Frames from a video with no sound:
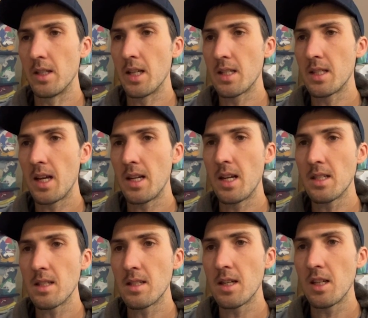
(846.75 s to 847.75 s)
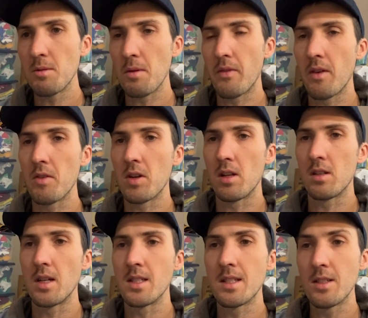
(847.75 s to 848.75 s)
And that's not necessarily my favorite
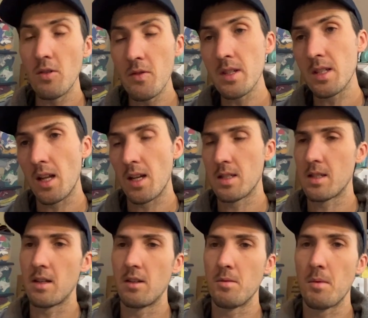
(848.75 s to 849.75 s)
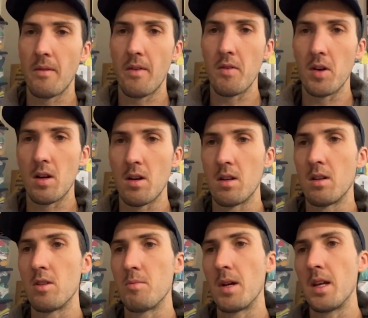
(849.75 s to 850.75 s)
color, and silver is not necessarily my favorite car
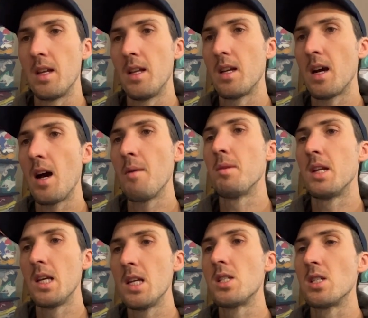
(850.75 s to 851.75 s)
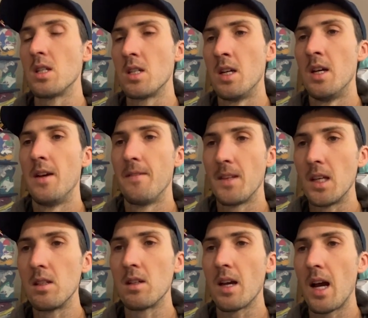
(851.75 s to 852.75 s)
color, but in combination they
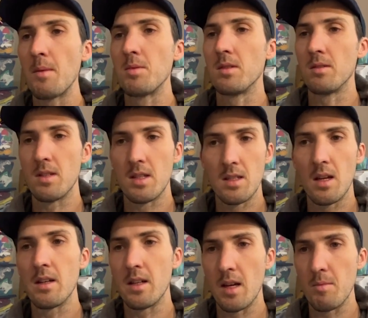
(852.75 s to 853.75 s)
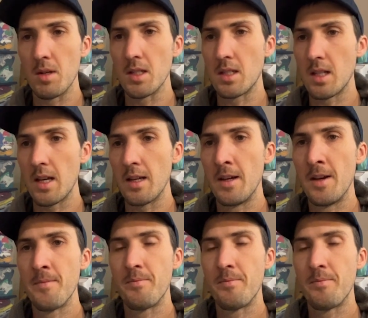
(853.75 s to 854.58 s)
look absolutely stunning, I must say.